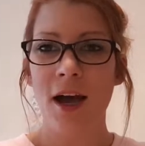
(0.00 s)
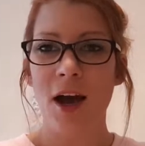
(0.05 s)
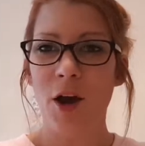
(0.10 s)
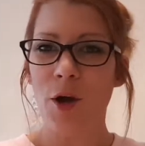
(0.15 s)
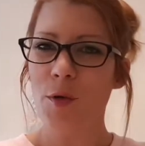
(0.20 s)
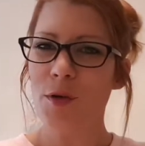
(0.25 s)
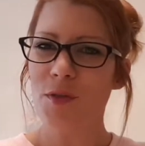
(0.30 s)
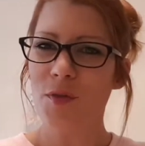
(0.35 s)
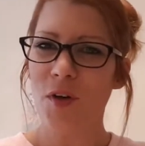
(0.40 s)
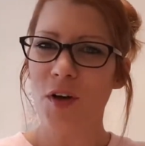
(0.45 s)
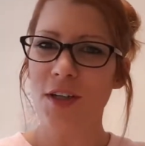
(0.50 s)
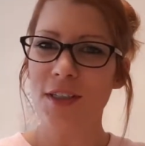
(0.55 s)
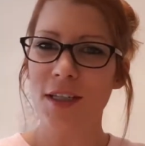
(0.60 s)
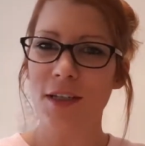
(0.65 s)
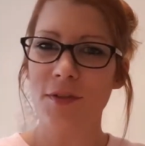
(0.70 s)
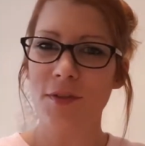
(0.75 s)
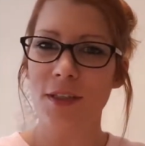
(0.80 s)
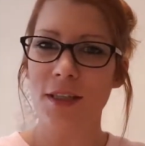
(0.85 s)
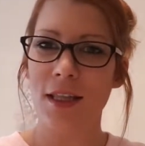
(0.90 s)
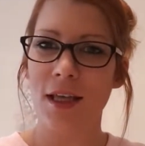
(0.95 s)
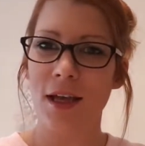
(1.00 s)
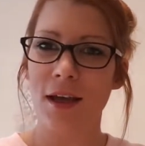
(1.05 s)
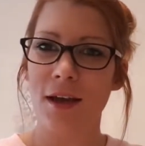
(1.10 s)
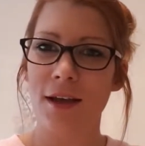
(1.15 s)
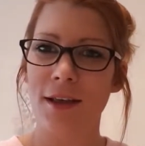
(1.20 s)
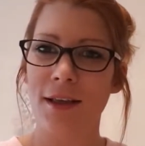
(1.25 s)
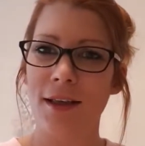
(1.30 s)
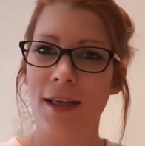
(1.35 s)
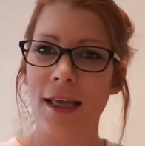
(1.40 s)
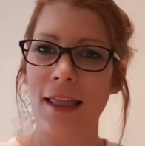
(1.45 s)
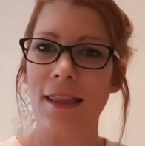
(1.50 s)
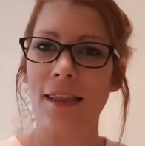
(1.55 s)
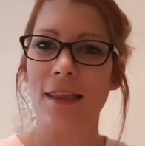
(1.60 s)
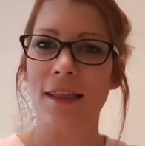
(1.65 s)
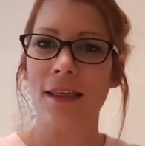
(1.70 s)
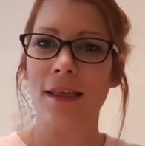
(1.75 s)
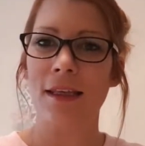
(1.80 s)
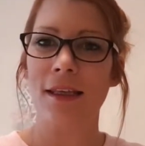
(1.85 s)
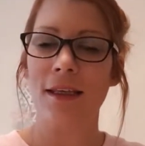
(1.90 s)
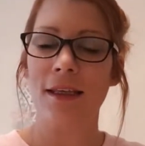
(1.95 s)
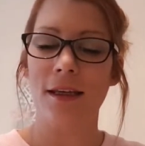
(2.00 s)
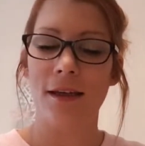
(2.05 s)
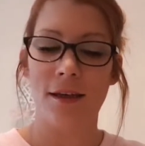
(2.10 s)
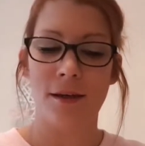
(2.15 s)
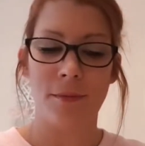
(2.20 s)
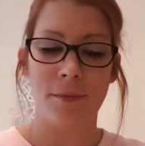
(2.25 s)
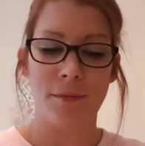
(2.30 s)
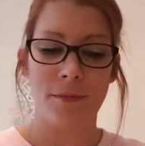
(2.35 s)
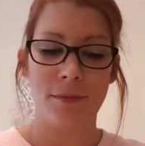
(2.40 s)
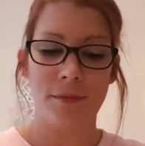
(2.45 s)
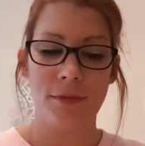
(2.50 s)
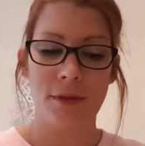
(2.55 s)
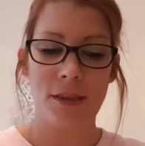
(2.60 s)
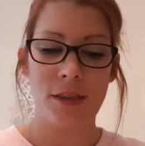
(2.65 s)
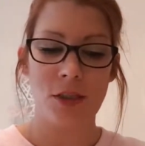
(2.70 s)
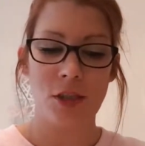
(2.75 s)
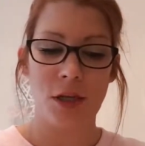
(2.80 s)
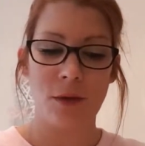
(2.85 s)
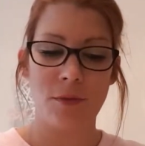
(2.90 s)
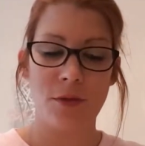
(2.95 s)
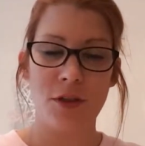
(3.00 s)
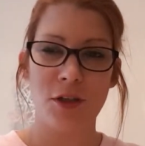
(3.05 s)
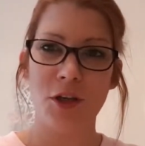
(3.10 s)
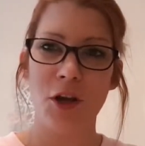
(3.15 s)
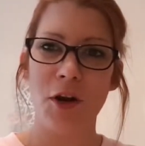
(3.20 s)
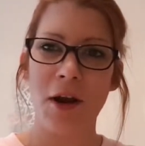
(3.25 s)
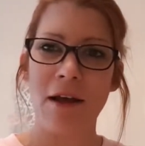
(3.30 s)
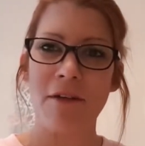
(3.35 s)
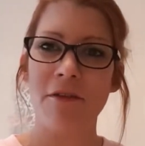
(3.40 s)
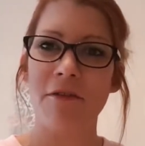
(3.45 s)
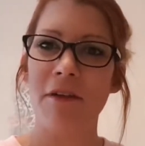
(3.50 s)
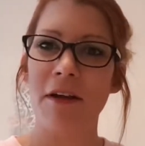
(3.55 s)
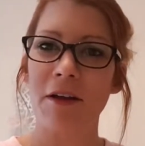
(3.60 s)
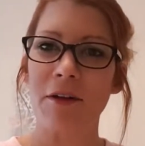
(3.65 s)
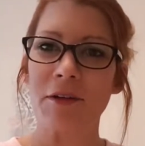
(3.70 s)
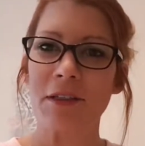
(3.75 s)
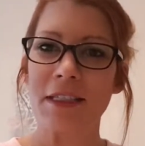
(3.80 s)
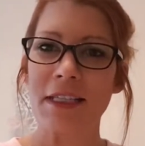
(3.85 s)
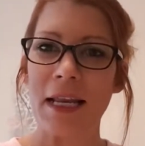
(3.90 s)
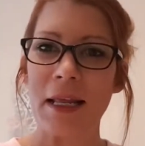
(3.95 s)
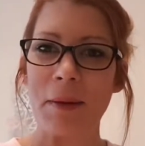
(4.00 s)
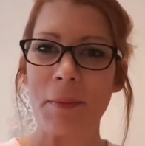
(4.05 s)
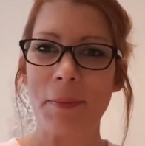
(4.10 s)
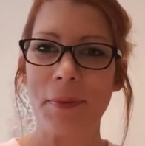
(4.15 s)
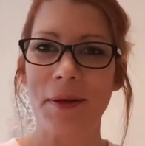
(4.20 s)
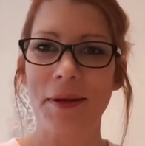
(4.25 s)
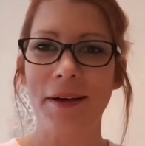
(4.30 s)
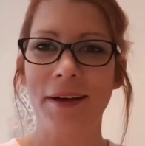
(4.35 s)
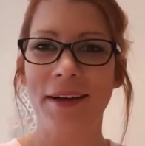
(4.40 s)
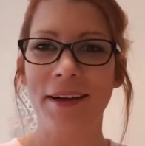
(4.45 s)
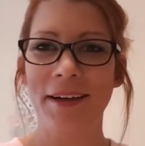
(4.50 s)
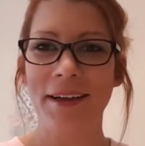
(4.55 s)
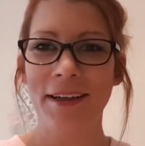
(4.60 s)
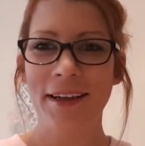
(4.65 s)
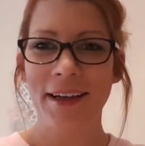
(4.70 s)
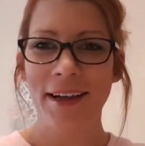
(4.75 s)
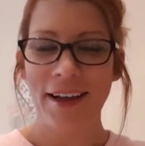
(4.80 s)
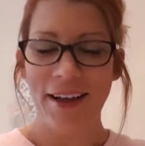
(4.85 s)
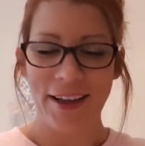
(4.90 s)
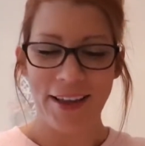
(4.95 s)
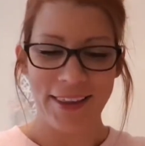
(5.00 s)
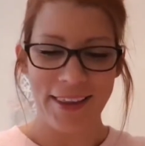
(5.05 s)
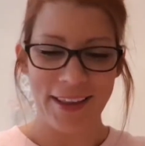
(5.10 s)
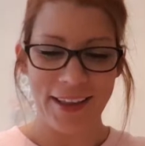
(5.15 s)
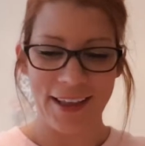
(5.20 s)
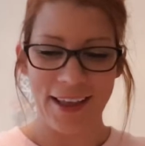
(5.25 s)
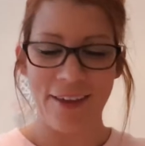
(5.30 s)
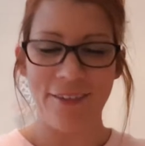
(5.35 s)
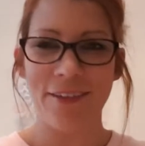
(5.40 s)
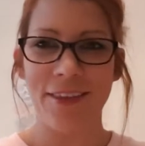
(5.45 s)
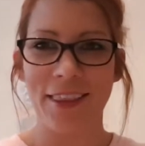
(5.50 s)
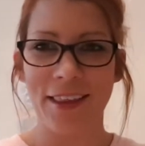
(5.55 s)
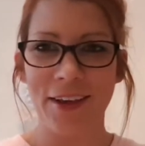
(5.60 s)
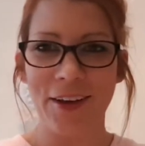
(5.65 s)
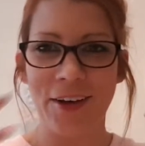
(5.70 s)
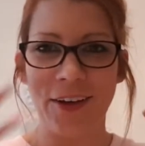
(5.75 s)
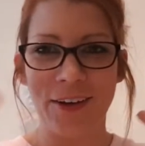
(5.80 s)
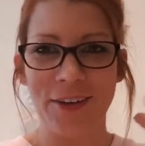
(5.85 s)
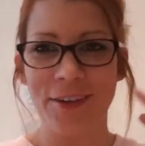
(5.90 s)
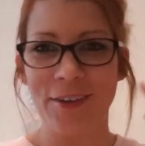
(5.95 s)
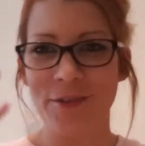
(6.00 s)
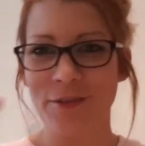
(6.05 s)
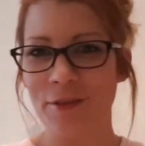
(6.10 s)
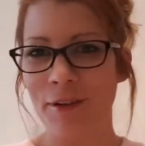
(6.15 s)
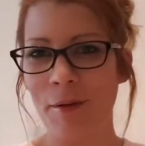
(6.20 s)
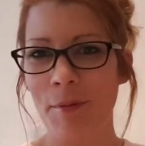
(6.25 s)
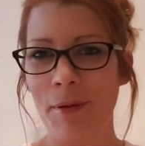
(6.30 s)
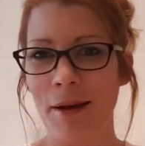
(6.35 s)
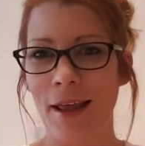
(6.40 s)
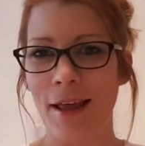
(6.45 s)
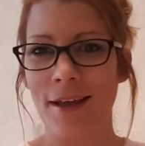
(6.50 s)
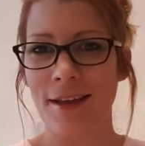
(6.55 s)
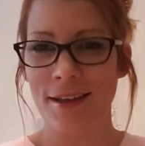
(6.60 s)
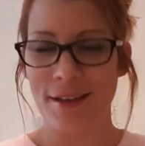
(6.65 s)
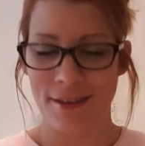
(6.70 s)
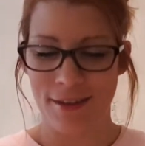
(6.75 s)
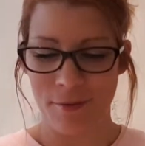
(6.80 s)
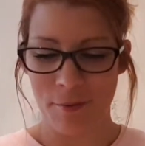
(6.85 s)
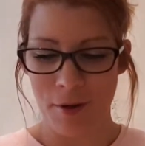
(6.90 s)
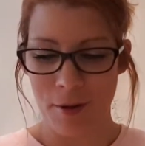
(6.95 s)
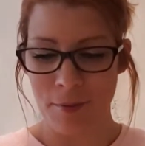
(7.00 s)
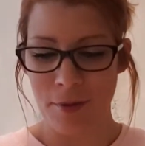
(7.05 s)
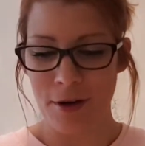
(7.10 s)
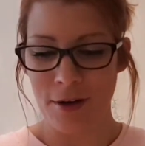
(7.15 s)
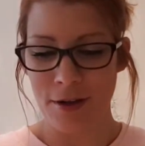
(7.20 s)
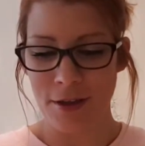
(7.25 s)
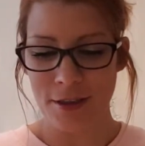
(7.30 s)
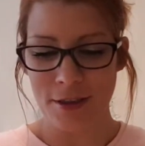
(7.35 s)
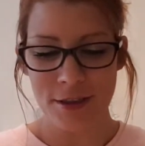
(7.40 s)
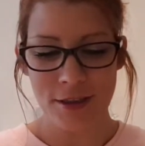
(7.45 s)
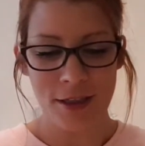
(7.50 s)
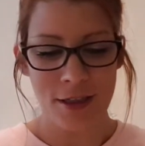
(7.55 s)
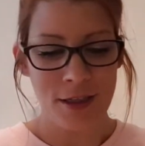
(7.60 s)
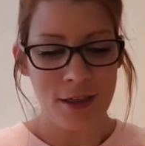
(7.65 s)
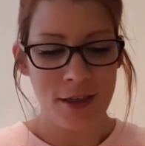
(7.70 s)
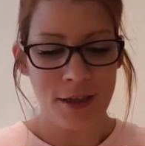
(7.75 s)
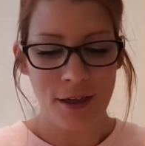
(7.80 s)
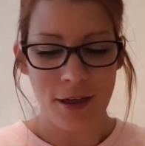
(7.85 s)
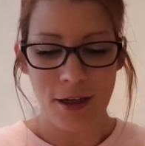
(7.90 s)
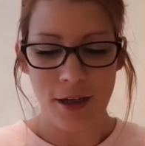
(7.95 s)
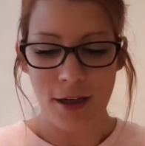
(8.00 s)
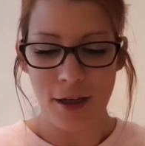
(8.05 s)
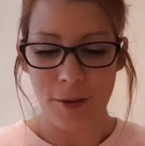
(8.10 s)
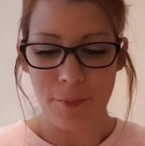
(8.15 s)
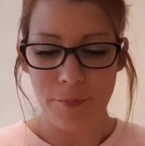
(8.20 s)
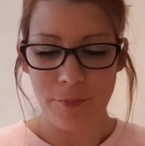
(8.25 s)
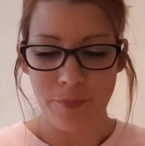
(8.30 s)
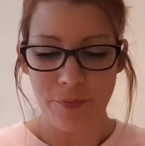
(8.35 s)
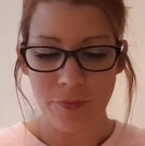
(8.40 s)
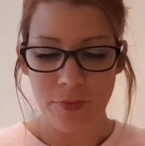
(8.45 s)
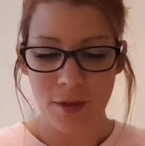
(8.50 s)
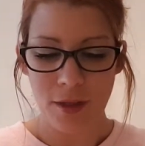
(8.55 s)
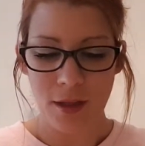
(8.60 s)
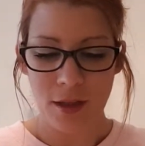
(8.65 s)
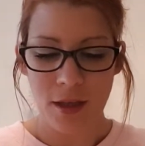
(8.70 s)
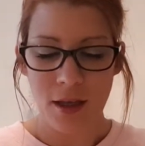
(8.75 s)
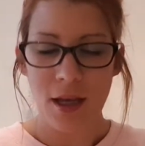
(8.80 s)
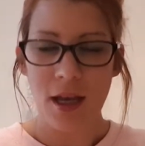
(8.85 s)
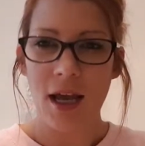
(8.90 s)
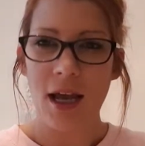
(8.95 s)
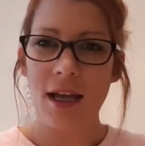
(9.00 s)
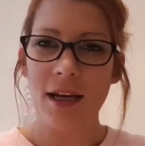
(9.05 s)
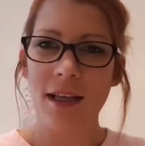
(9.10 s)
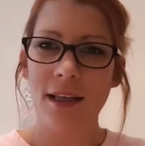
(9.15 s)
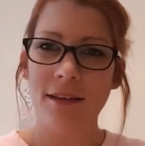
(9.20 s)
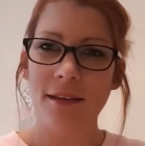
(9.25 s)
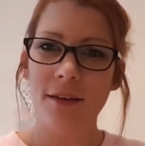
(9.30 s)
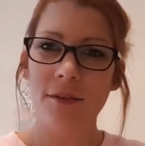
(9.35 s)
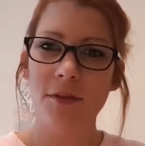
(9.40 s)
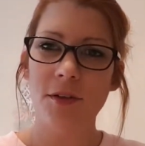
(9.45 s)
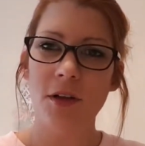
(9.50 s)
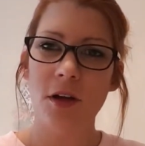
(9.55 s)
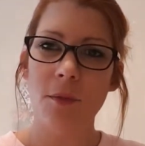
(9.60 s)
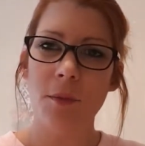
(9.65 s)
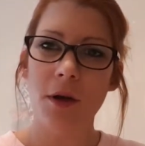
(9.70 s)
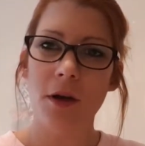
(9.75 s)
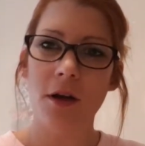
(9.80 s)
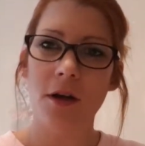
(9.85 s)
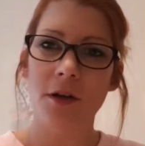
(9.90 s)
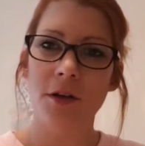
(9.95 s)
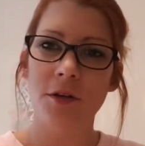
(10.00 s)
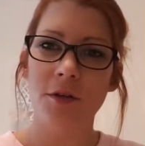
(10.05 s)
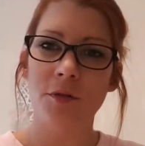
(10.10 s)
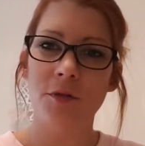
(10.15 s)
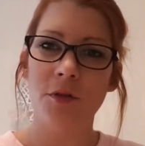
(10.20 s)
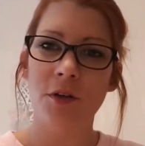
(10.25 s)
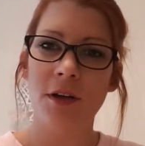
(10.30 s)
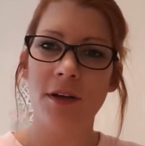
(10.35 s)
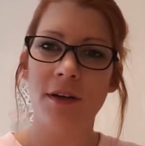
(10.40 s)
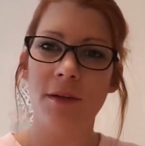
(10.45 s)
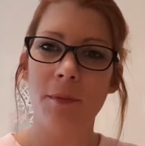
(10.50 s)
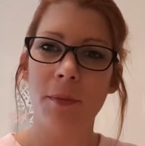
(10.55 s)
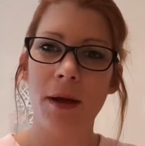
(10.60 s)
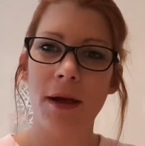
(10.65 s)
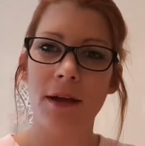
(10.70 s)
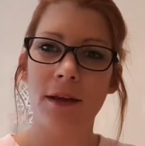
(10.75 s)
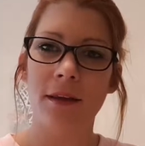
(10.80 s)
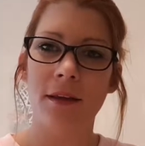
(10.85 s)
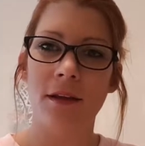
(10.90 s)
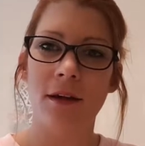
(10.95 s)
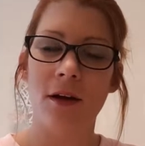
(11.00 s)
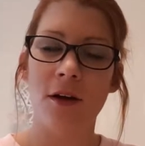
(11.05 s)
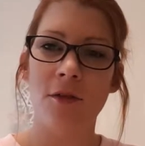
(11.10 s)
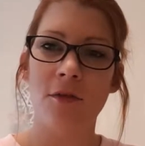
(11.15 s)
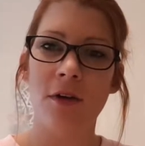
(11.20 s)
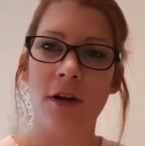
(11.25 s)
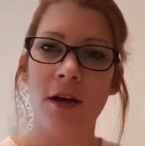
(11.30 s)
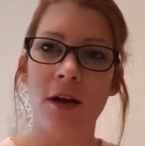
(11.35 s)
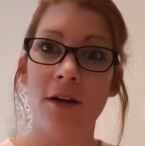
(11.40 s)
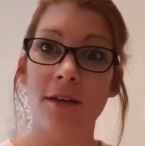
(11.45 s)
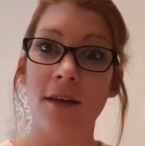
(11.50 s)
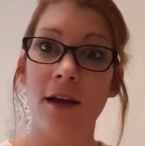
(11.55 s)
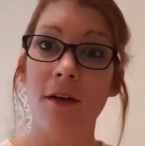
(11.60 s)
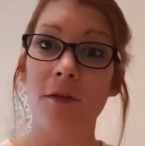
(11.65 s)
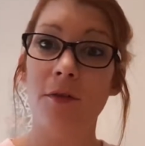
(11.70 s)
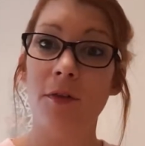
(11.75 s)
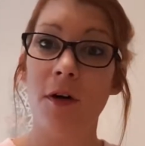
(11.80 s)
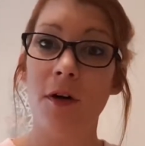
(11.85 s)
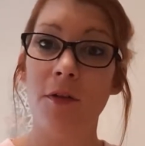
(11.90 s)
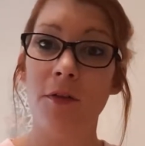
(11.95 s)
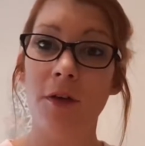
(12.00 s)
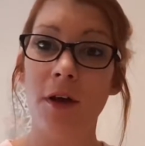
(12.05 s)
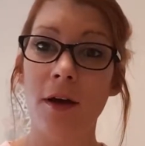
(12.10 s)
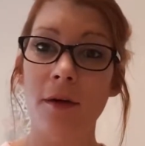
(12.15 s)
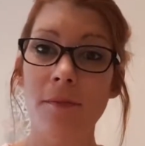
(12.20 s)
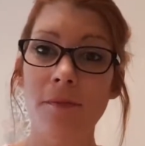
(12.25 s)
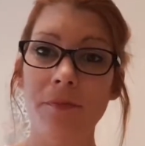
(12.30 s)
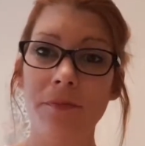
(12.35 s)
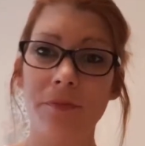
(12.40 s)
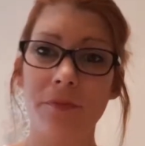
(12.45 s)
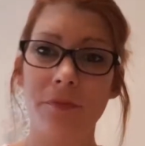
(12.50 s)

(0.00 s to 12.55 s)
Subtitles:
I always find after that I get the chapters, I don't have a very good sleep. I think everything kind of replays in my mind, and it's every time I kind of read it back that I realise how far I've come.